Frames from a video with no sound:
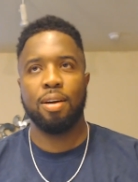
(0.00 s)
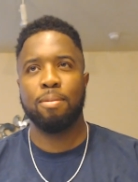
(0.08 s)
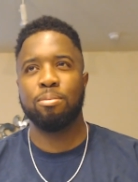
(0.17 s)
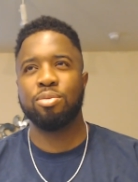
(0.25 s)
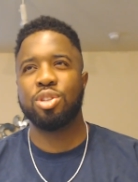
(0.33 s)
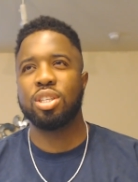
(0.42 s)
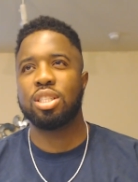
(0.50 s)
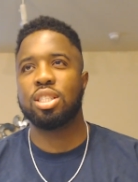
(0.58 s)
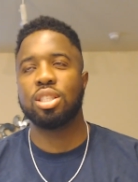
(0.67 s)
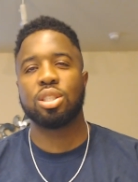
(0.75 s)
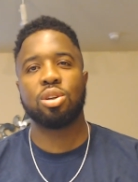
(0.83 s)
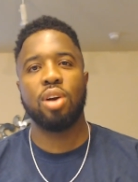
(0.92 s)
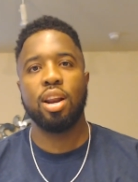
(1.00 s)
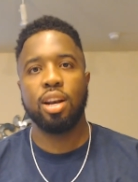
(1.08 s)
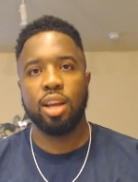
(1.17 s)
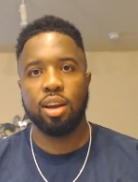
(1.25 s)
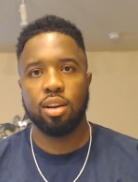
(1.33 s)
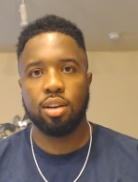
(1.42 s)
just
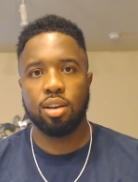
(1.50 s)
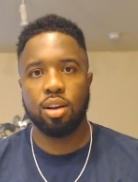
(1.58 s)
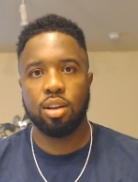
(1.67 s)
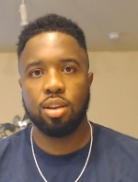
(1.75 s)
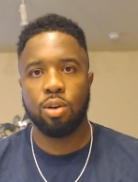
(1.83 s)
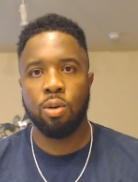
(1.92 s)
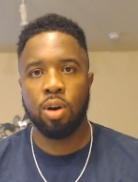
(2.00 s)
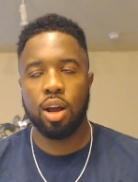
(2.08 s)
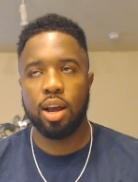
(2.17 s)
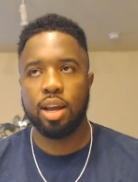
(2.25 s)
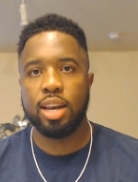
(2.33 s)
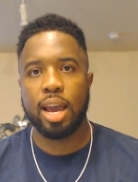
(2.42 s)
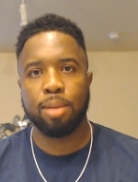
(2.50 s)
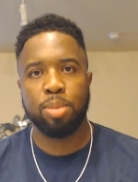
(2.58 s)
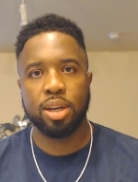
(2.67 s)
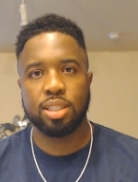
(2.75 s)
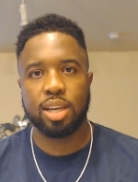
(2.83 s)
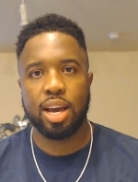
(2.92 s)
discrediting the Dak
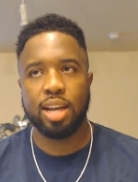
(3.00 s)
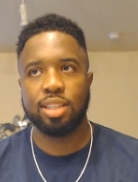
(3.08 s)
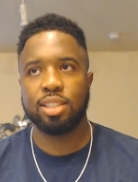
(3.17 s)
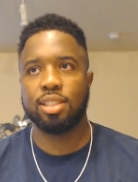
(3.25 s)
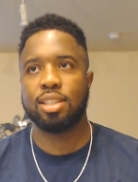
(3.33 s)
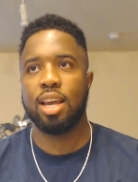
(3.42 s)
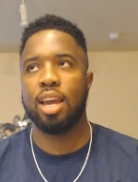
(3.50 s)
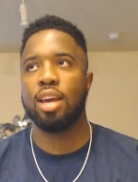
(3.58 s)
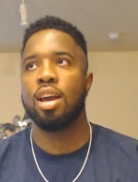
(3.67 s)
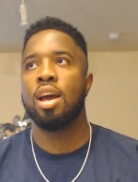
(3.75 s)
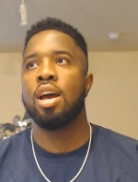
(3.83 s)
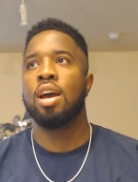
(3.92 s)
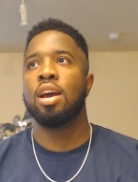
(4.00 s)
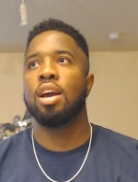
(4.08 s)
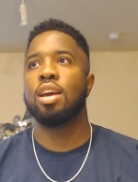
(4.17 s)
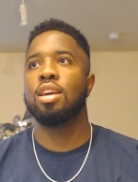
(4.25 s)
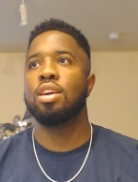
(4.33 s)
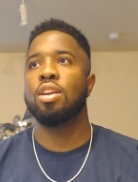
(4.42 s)
Prescott, just saying,
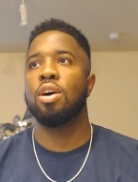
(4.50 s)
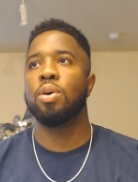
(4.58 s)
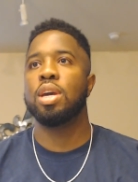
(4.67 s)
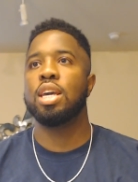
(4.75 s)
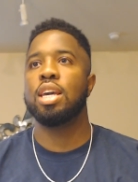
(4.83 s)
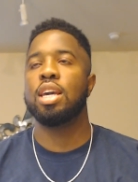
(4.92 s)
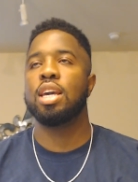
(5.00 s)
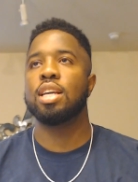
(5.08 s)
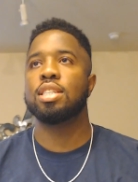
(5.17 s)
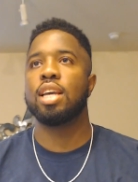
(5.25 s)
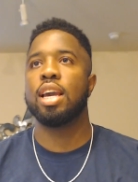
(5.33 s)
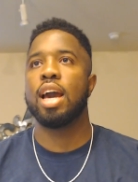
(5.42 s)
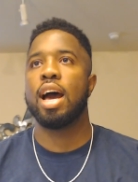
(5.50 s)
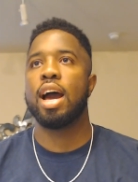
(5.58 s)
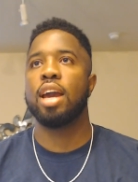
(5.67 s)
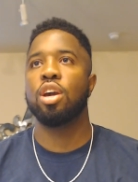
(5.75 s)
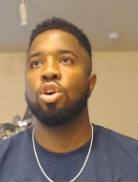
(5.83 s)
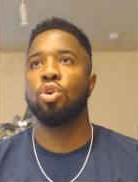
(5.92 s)
you know, he is a guy
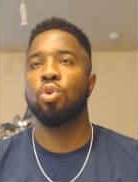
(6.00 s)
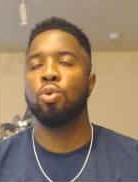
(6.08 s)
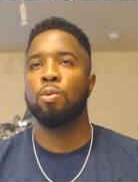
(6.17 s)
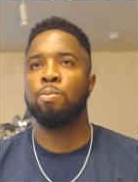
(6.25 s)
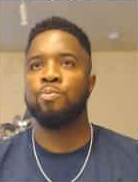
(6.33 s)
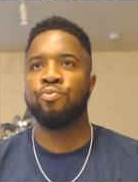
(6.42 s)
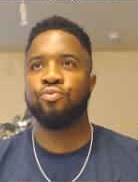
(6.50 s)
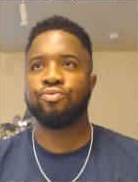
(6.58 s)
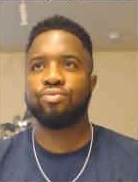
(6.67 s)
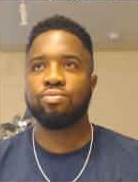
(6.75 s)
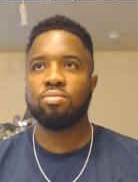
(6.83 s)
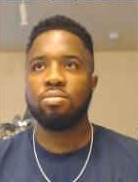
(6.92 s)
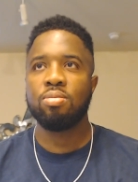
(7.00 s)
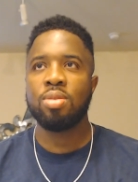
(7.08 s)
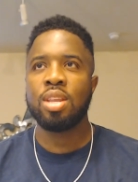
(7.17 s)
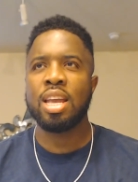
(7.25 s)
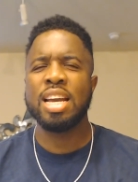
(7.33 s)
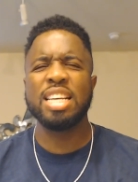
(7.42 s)
who
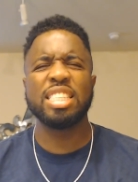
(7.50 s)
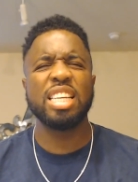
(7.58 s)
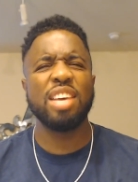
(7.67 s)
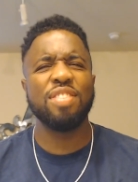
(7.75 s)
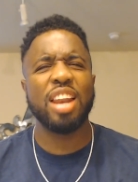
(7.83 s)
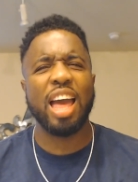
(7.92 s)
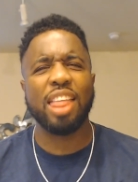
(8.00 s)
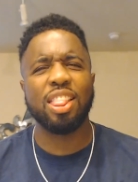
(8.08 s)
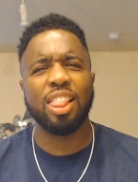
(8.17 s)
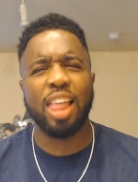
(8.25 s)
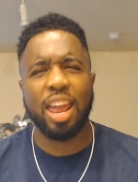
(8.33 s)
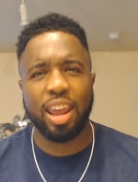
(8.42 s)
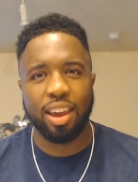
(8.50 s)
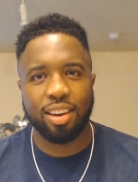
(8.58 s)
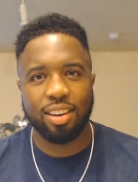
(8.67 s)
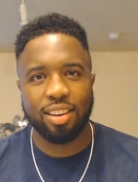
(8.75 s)
isn't even athletic,